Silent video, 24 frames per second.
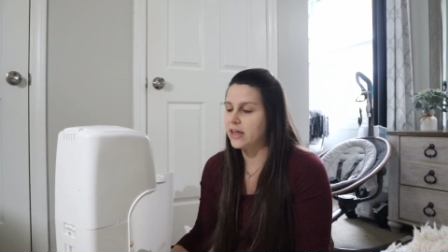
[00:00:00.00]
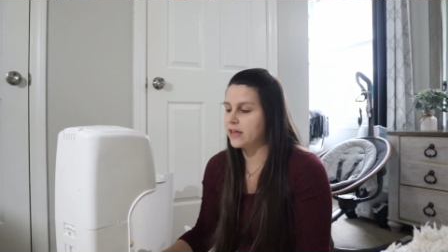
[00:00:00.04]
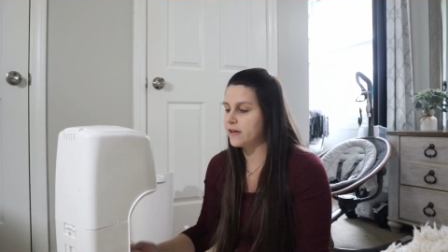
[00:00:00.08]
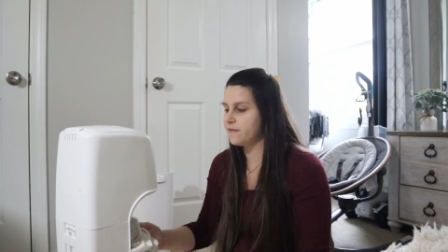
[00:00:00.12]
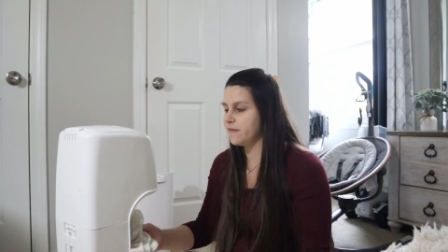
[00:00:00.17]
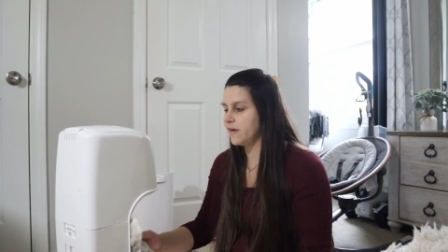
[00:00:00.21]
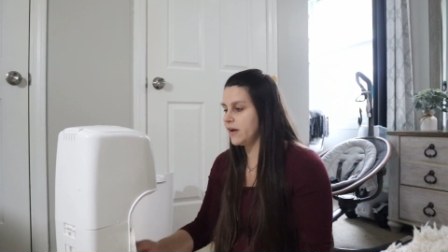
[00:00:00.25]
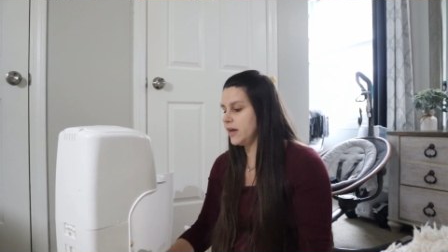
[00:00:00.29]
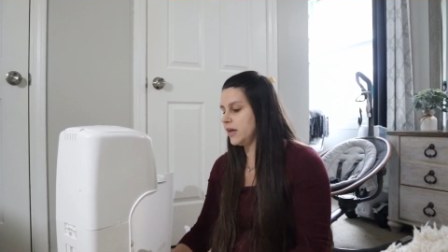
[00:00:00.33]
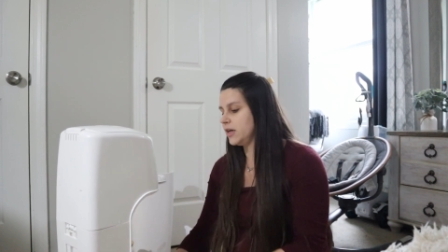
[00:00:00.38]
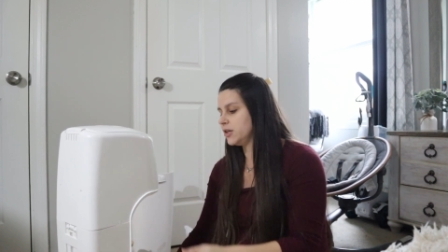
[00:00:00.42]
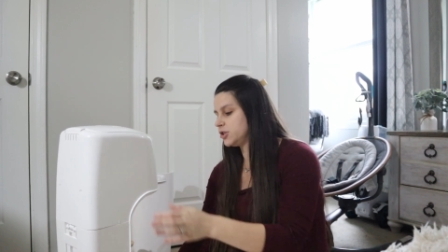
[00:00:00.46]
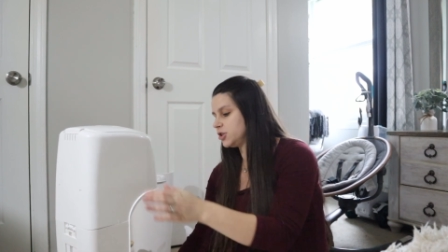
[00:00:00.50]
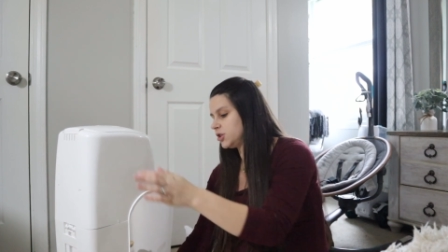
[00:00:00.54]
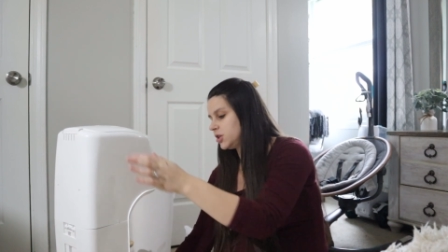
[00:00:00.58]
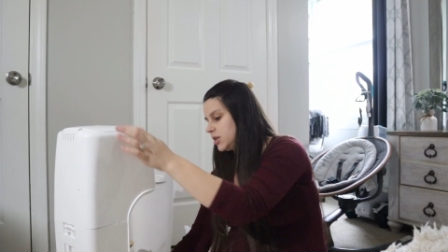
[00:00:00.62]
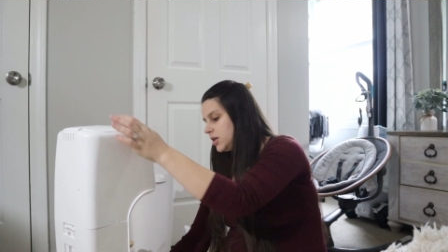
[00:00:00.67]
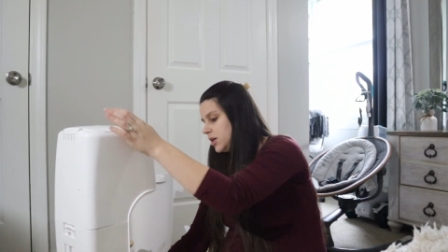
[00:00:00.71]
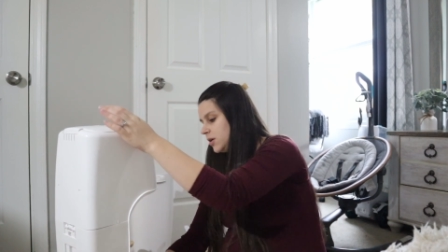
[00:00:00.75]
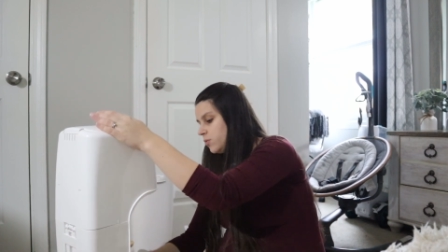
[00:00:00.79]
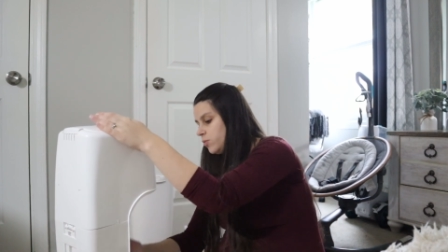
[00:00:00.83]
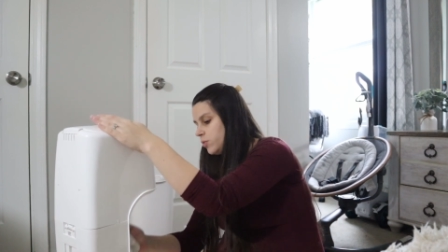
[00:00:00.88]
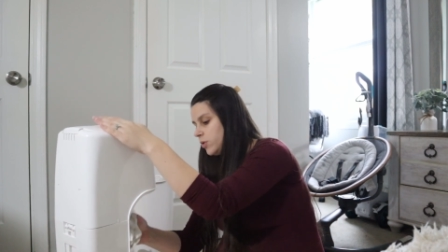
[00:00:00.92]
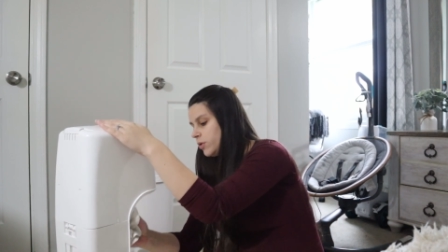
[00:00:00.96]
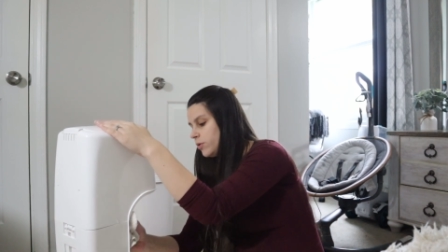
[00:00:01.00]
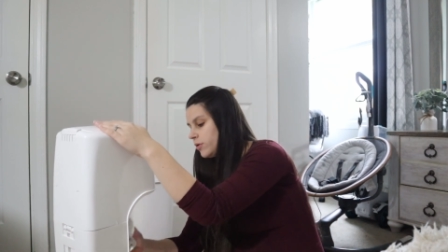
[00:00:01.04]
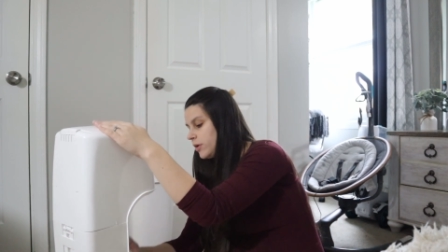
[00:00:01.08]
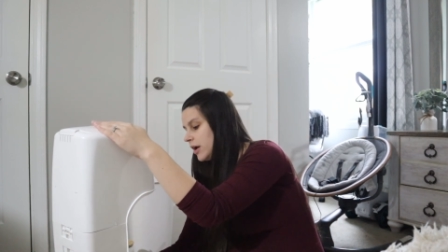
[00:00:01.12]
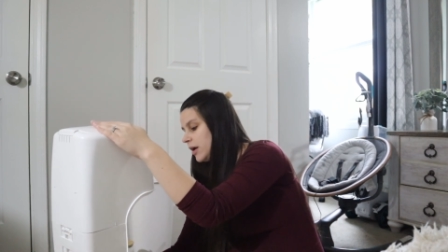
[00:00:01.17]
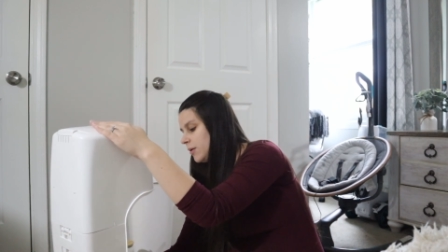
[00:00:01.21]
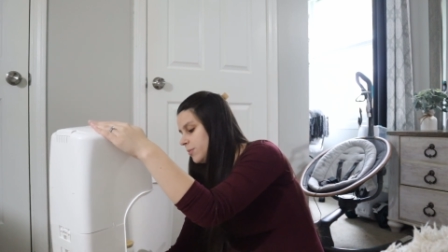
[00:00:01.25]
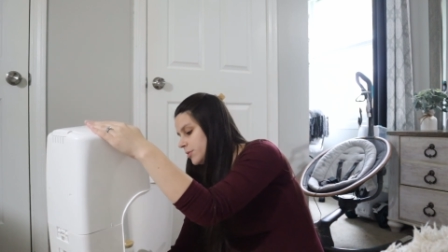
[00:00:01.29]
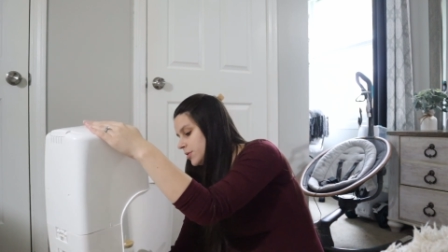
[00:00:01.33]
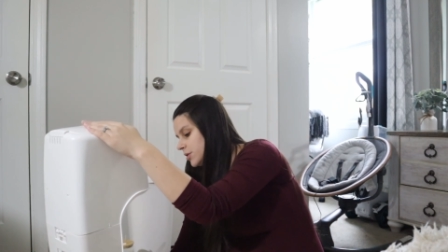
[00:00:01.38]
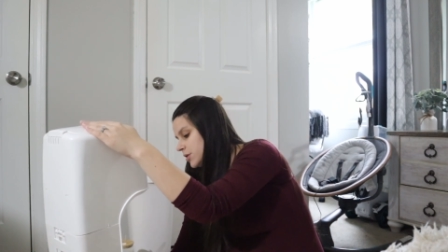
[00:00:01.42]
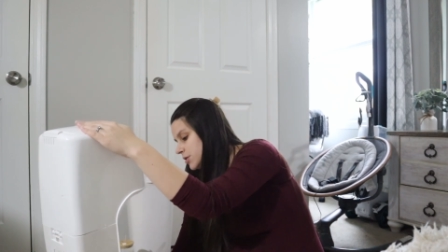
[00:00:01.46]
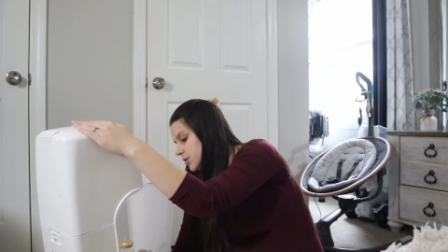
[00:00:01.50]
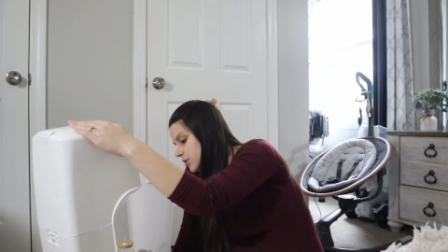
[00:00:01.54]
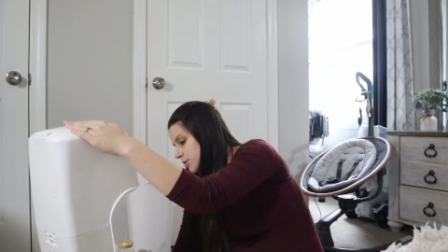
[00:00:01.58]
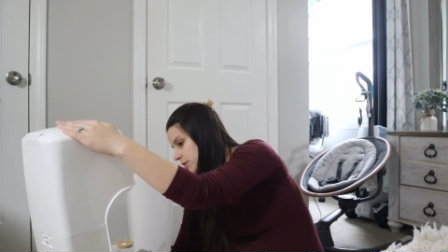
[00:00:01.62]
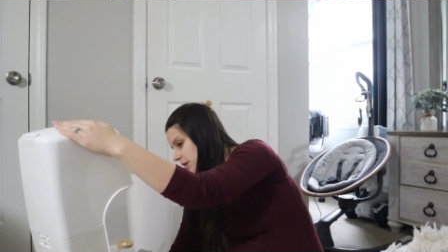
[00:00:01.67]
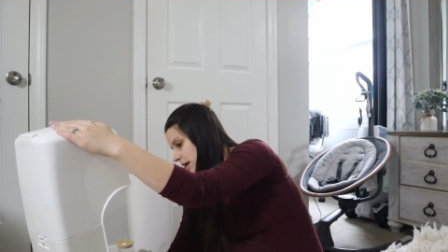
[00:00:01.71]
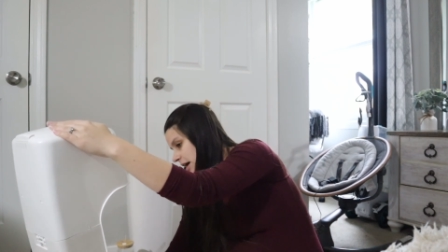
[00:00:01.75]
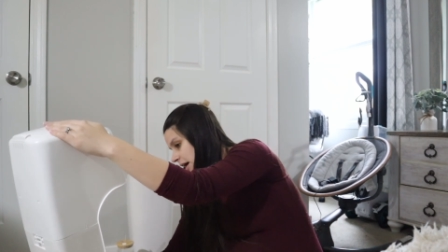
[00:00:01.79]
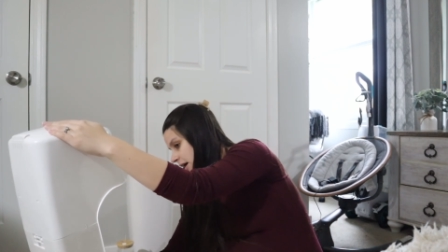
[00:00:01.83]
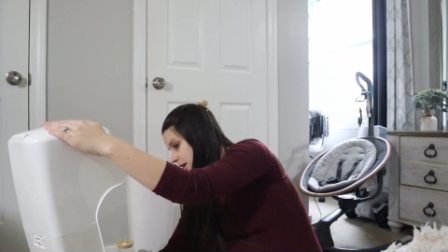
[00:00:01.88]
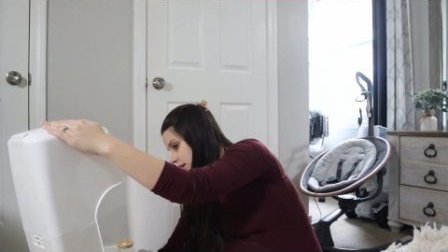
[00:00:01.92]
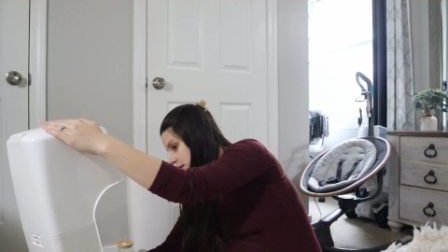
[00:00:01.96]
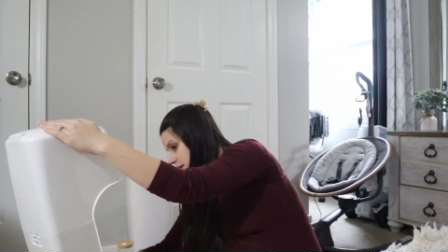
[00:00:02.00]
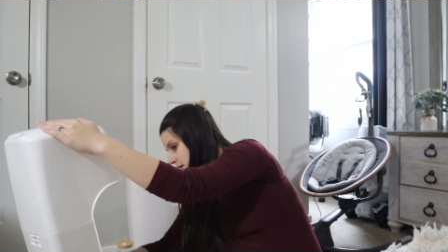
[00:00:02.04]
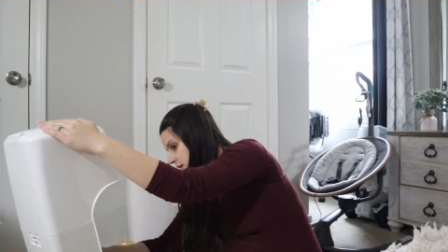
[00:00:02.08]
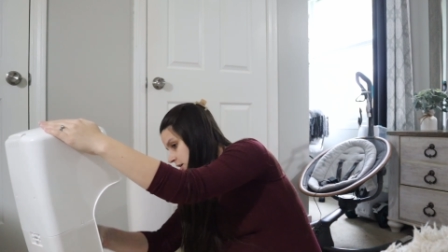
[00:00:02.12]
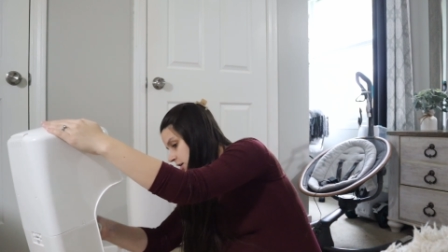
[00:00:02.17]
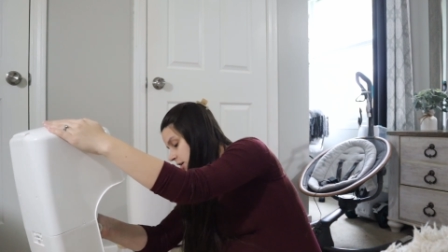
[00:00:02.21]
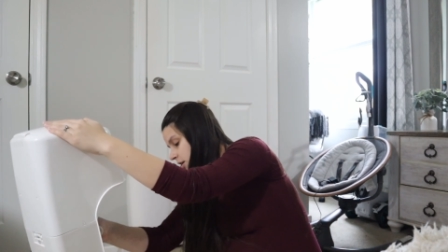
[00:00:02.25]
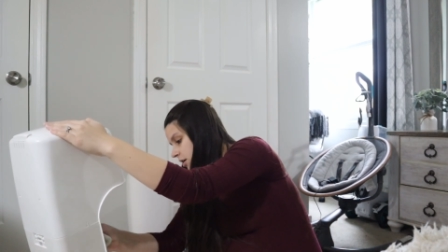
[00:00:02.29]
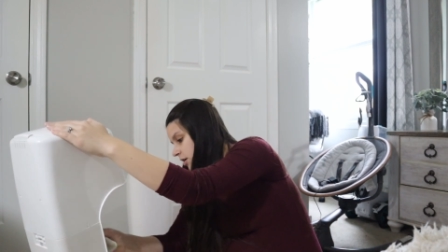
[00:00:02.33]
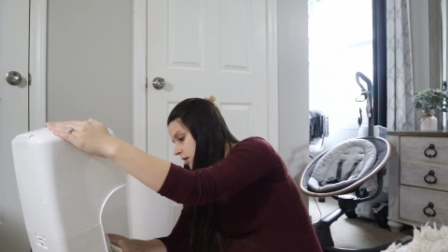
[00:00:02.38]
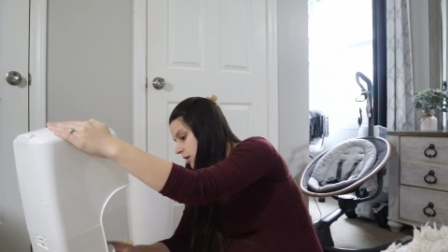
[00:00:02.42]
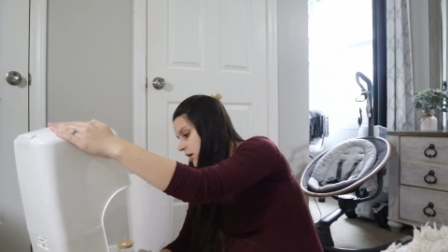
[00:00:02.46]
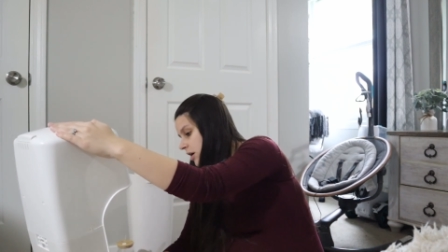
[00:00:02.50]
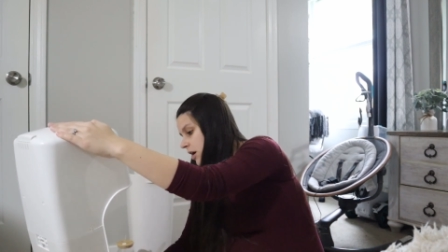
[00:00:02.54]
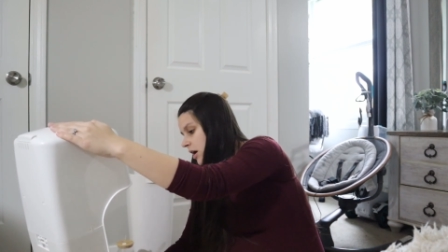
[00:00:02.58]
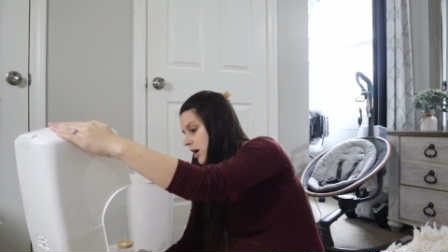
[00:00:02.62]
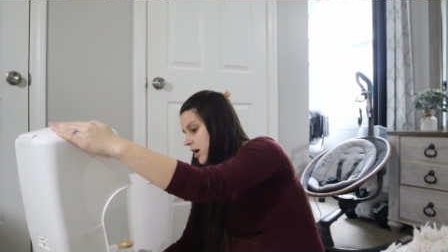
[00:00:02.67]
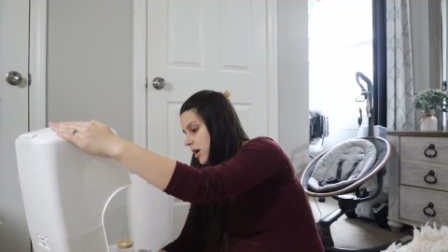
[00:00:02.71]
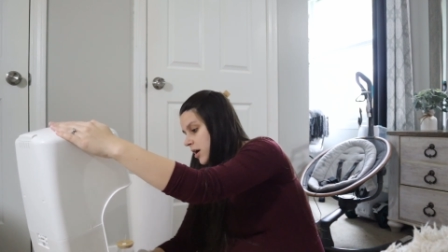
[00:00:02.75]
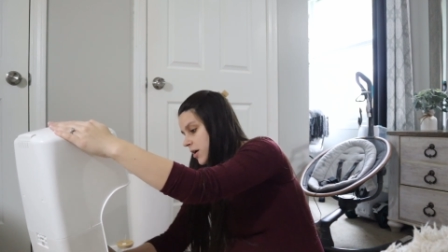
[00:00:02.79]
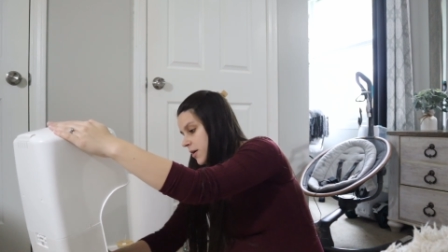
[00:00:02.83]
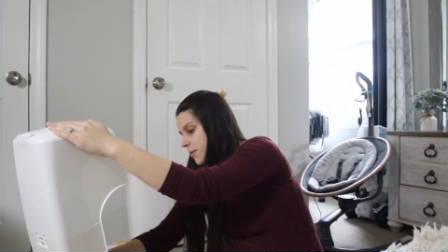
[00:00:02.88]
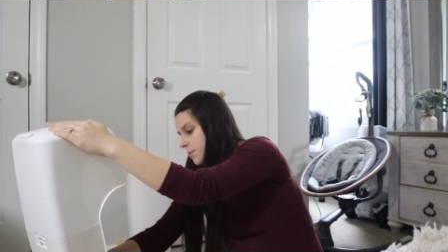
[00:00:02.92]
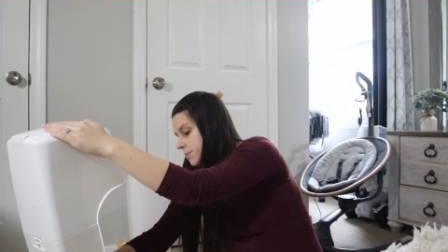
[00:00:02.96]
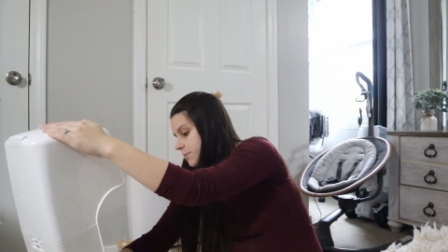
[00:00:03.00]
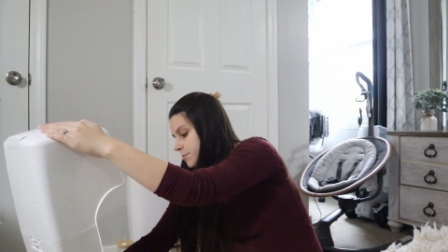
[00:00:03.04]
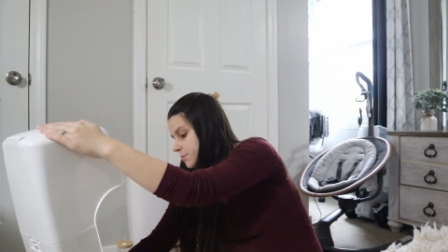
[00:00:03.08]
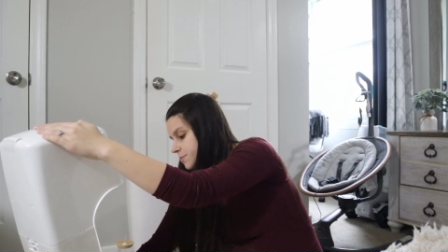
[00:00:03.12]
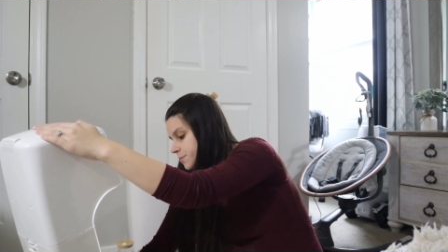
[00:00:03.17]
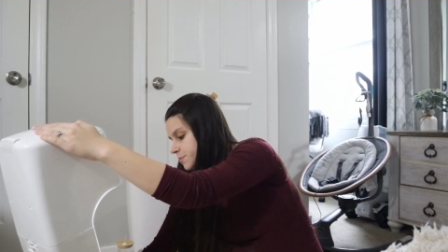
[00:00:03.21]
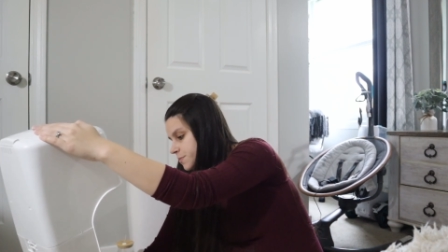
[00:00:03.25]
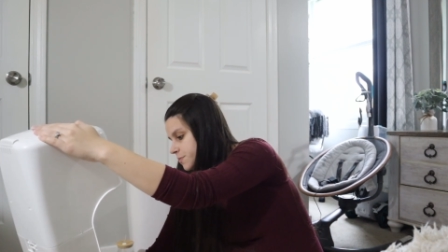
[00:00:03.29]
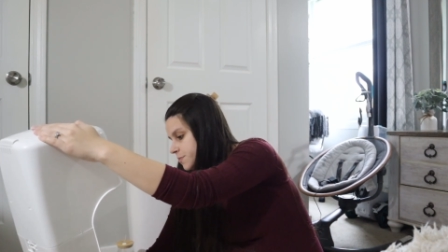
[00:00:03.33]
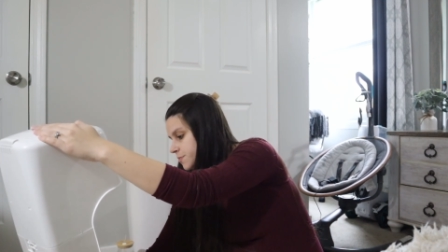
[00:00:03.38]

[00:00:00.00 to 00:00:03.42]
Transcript: Like financially, we were able to do that. Um